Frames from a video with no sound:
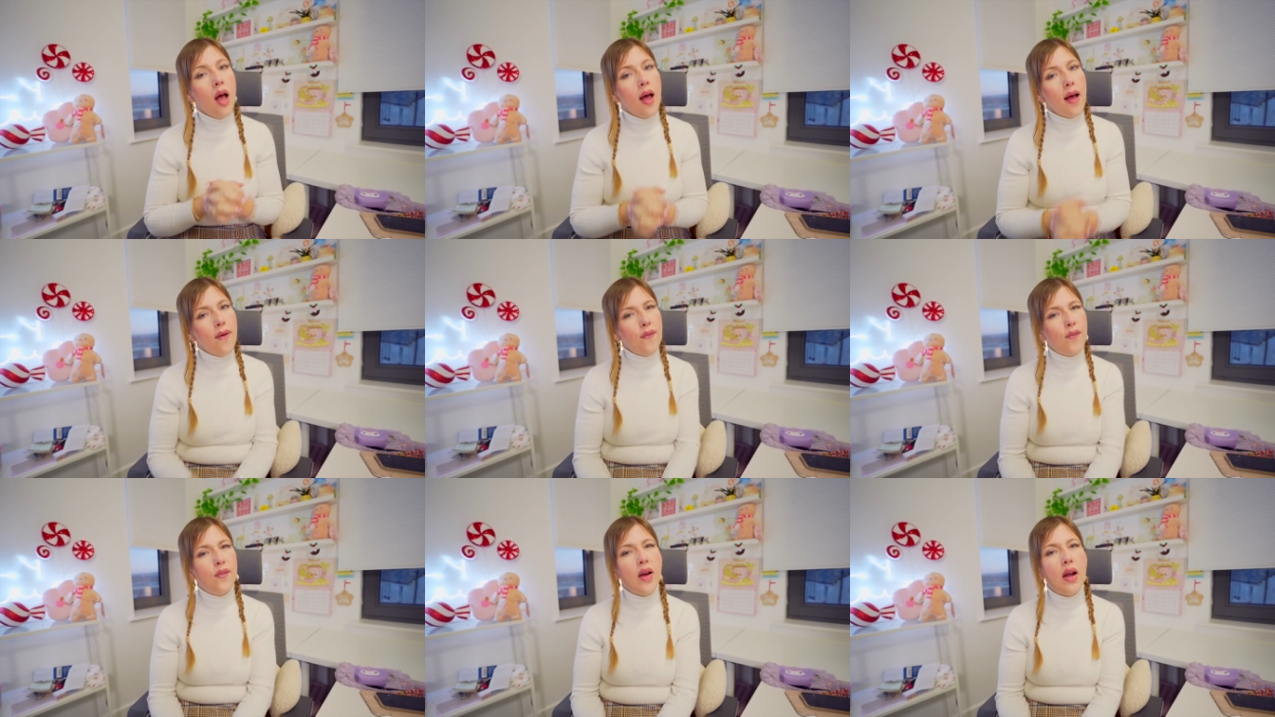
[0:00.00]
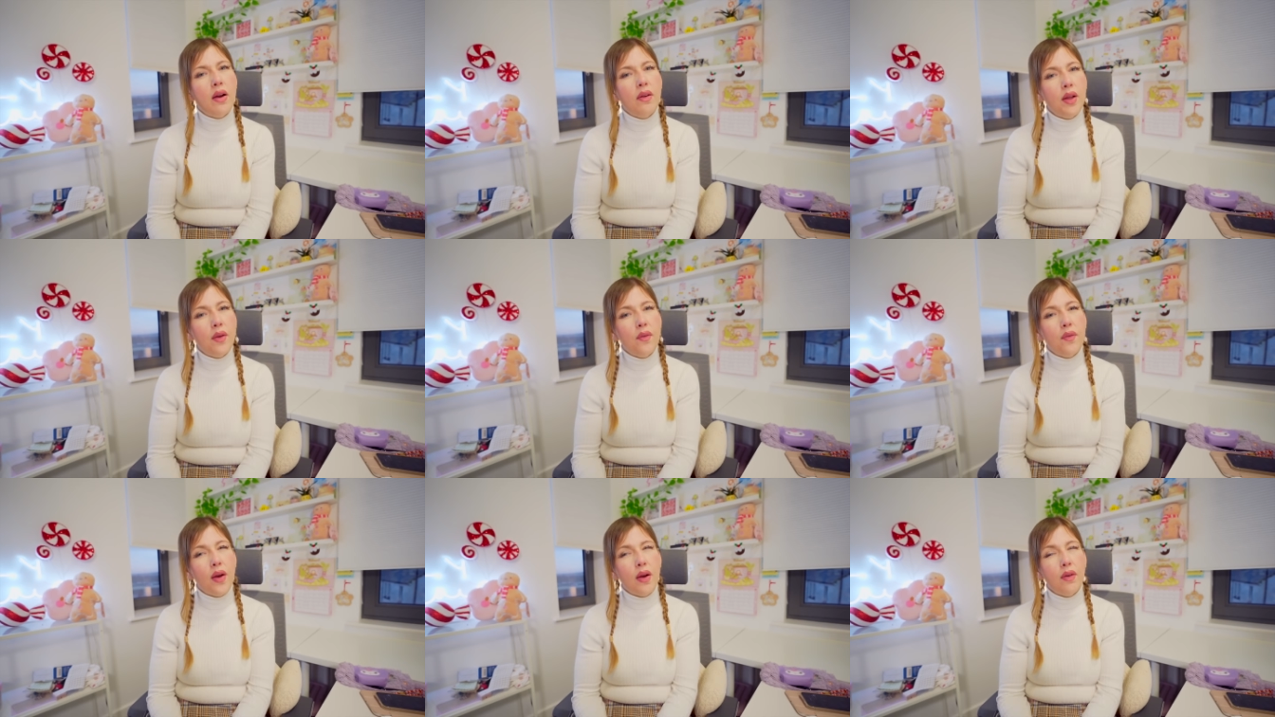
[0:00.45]
a
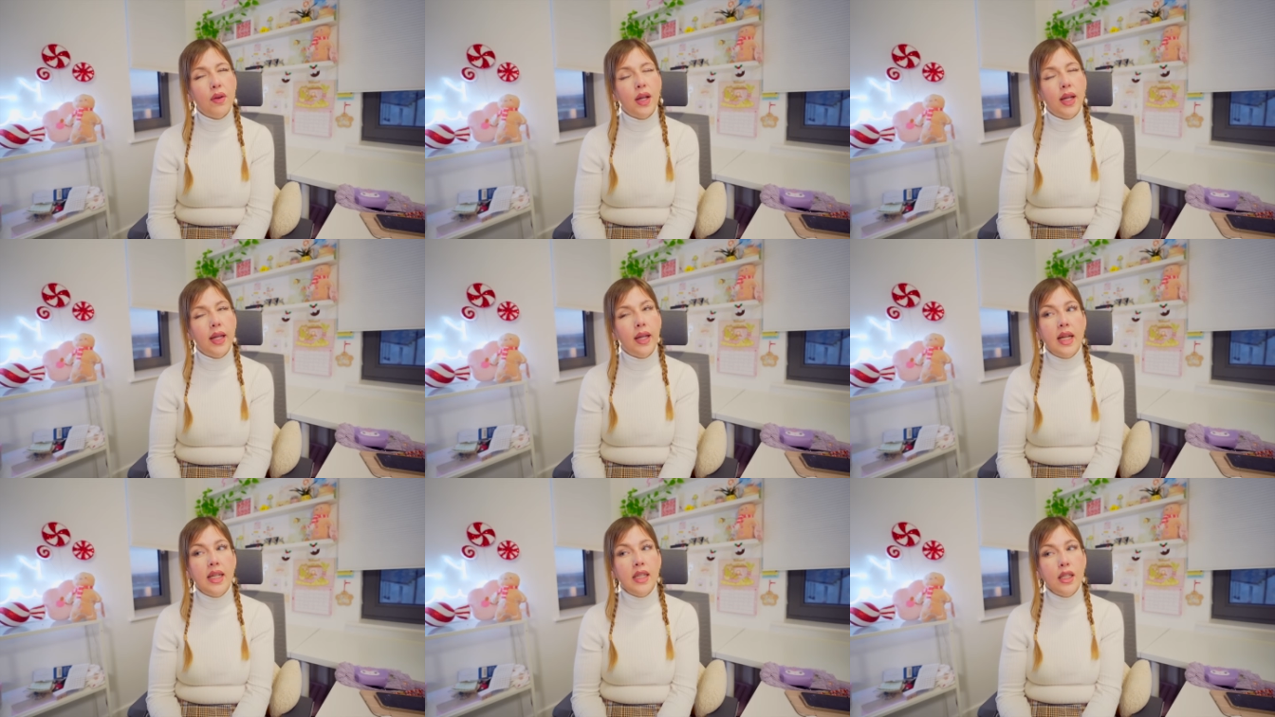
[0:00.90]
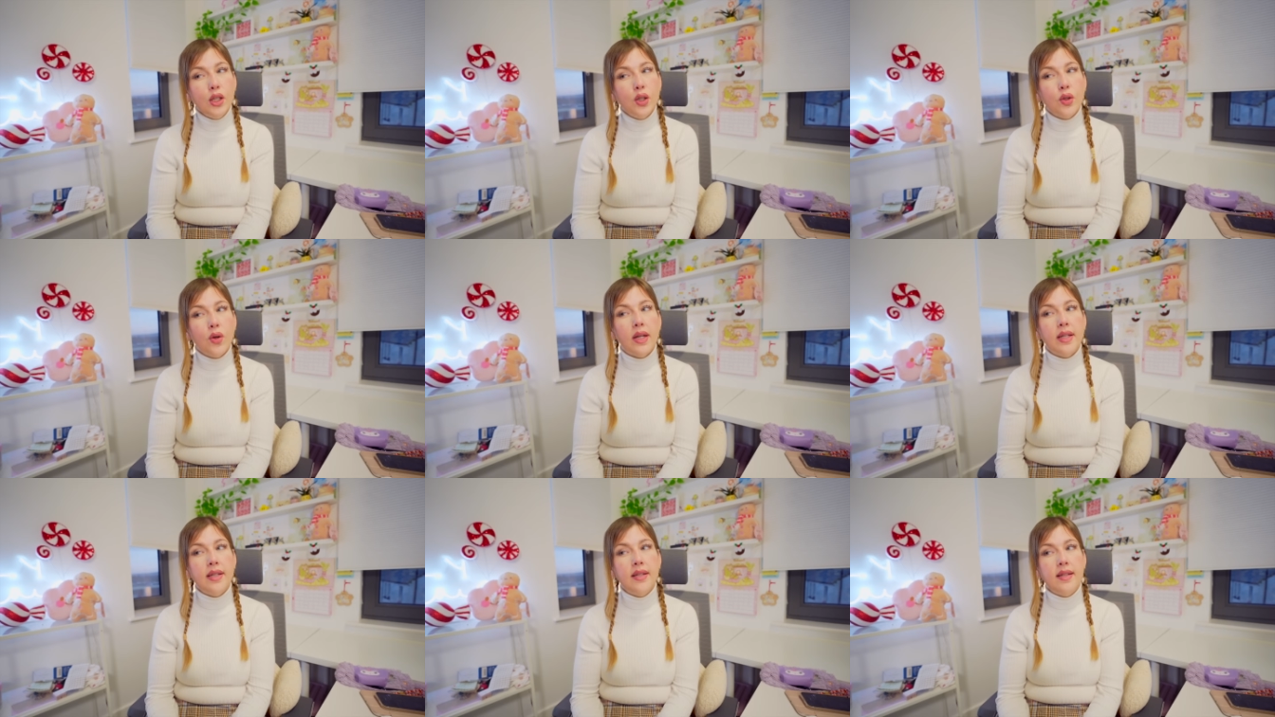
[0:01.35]
very, very
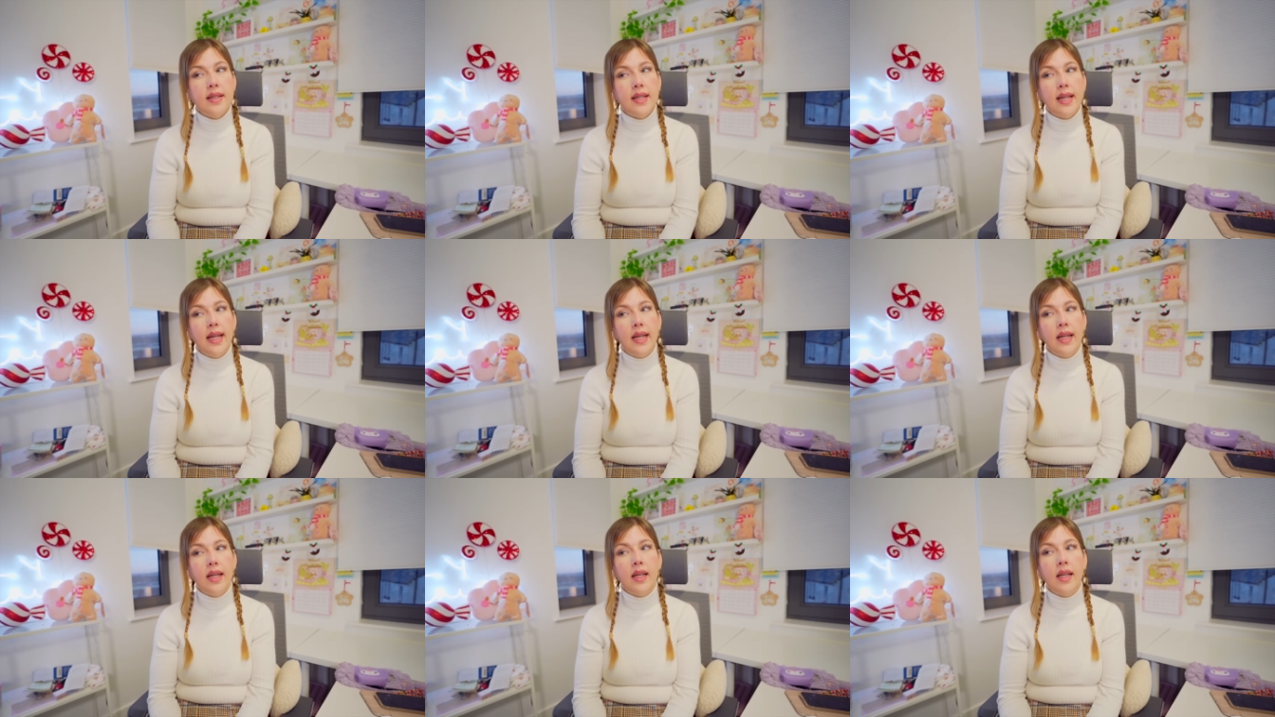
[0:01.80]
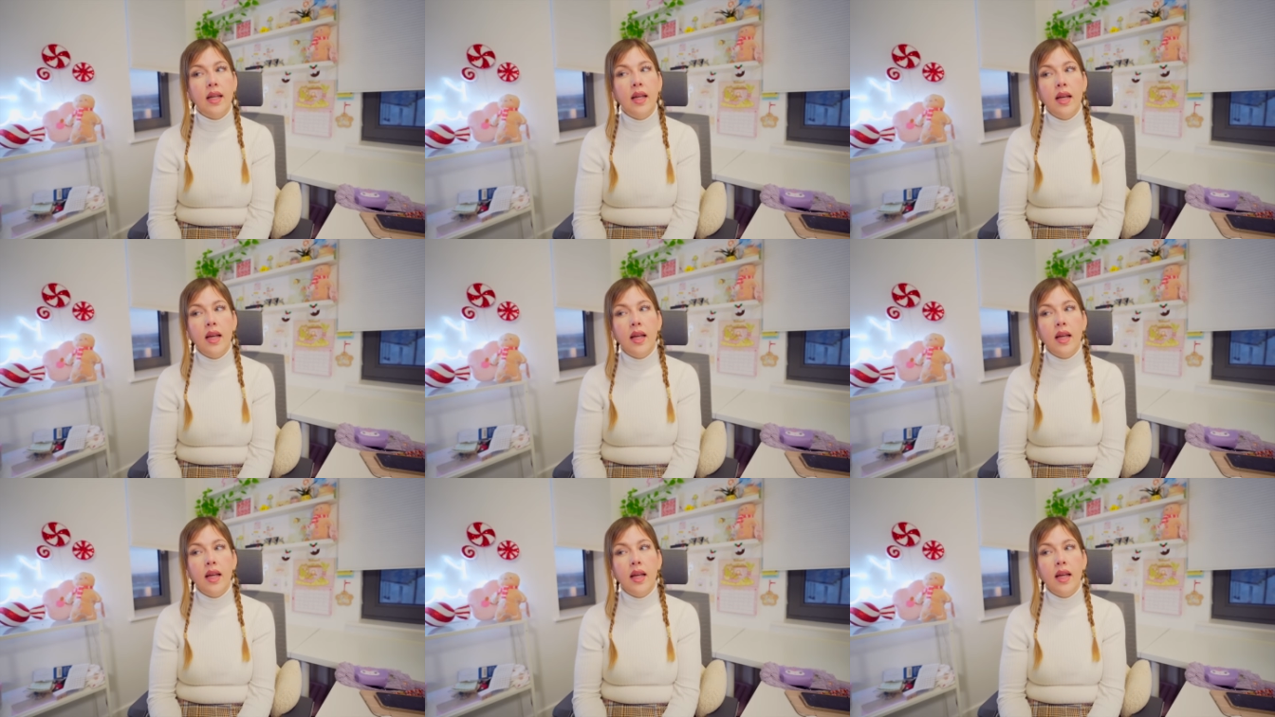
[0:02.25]
interesting